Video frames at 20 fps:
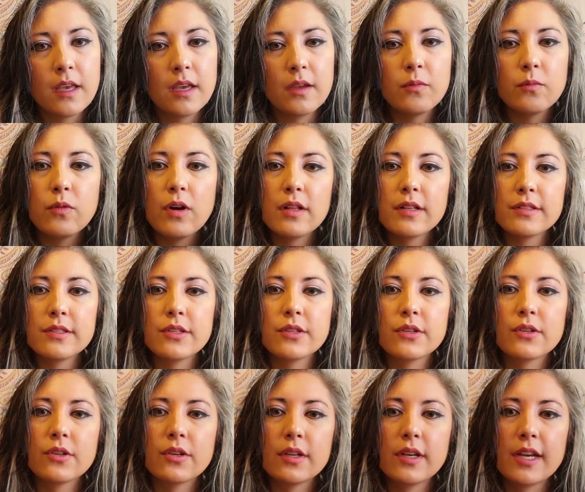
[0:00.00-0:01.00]
And while it's a
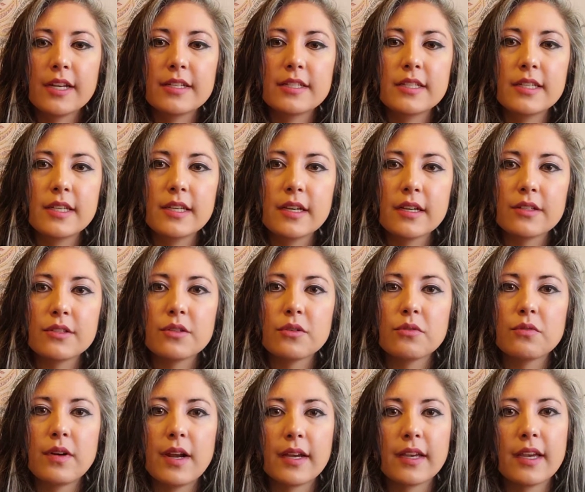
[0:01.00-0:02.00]
good idea to
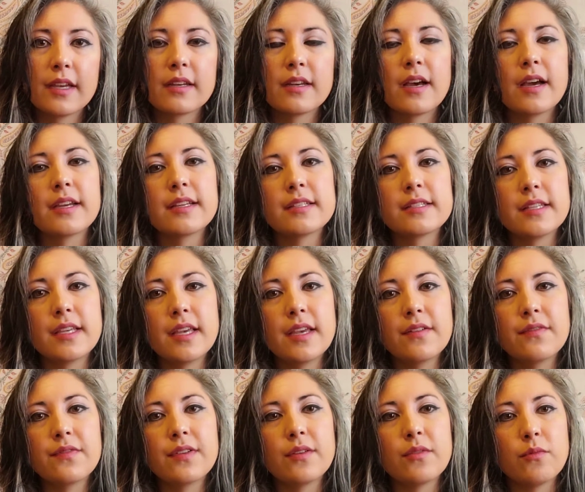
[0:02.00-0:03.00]
recognize
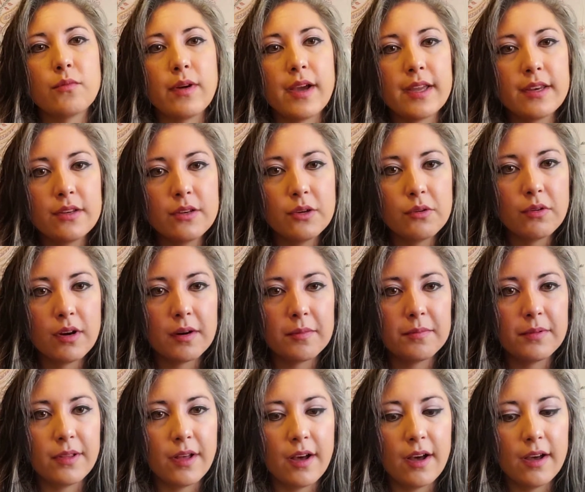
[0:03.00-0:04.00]
if and when you are
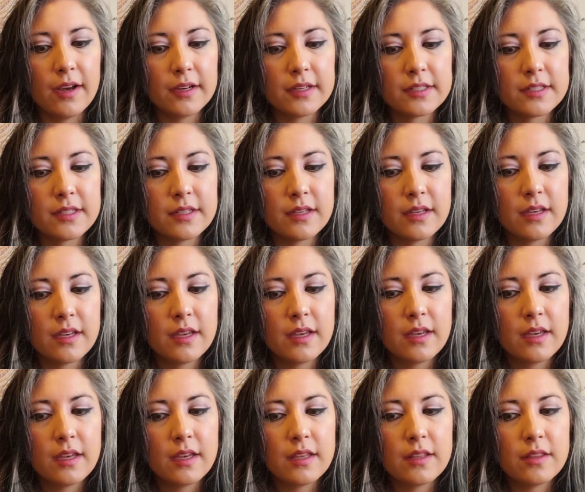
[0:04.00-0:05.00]
blocked,
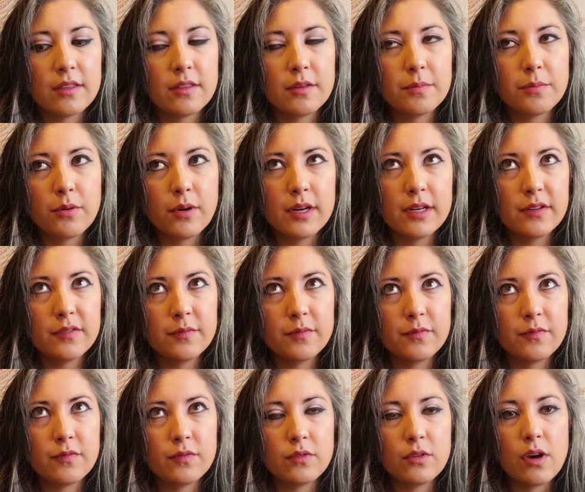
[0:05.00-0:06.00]
the point of
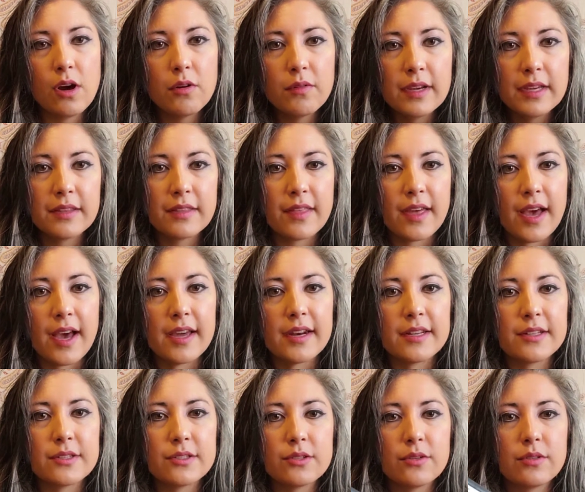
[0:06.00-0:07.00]
knowing that
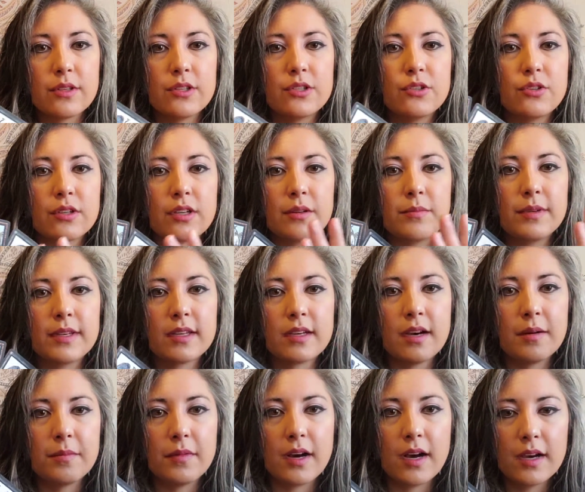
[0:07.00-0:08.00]
is so that you can
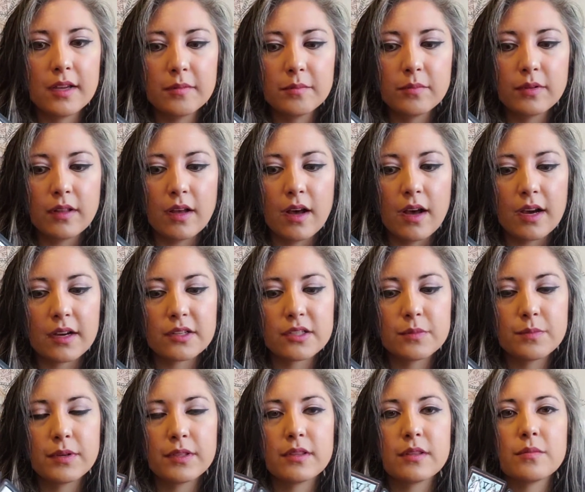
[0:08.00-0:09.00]
become
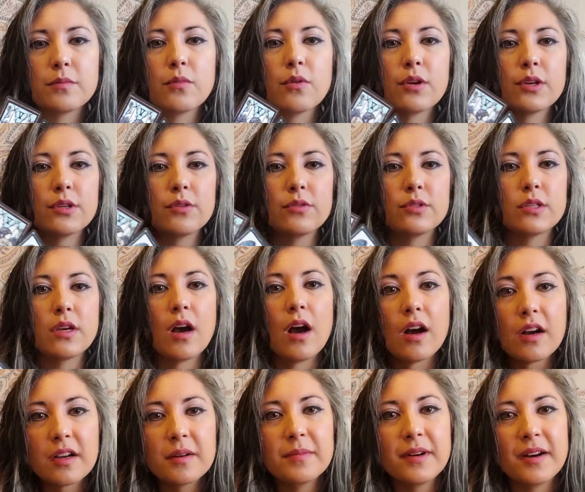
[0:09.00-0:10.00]
unblocked. But the more you
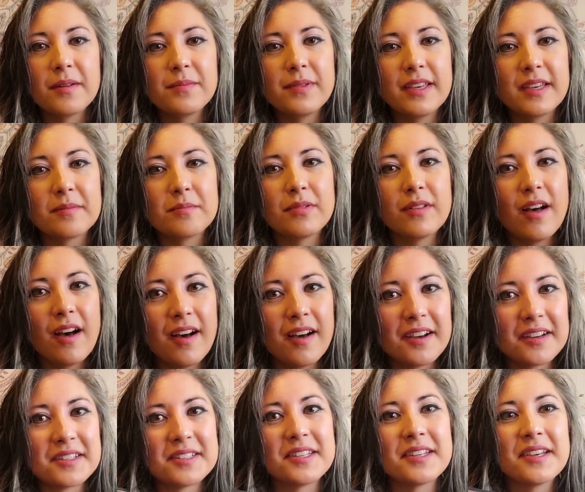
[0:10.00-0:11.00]
talk about being
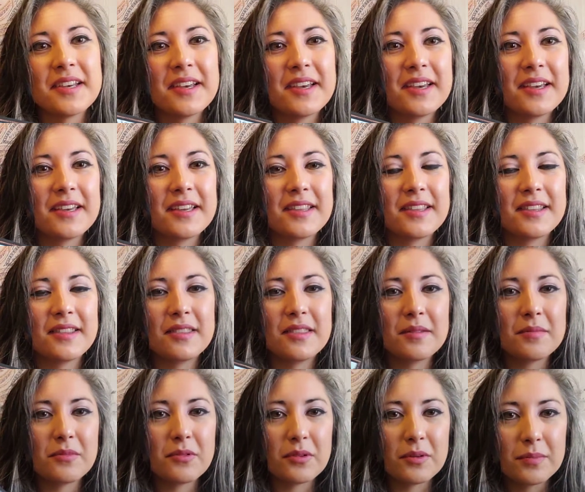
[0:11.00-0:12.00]
blocked,
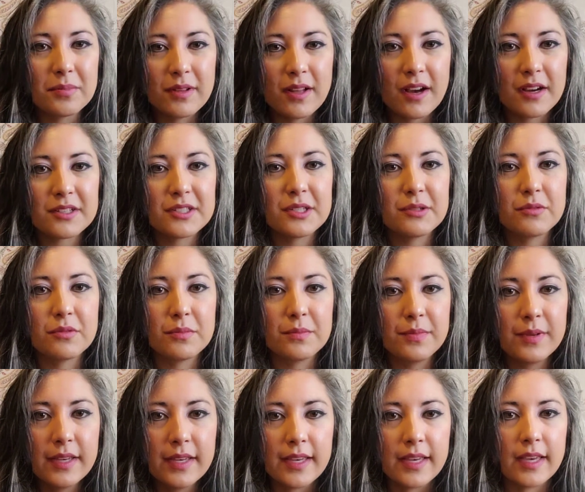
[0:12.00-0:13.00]
the more blocked you will
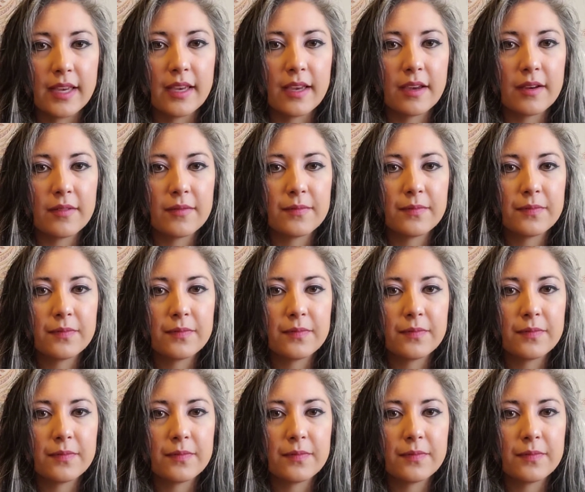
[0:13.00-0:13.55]
be.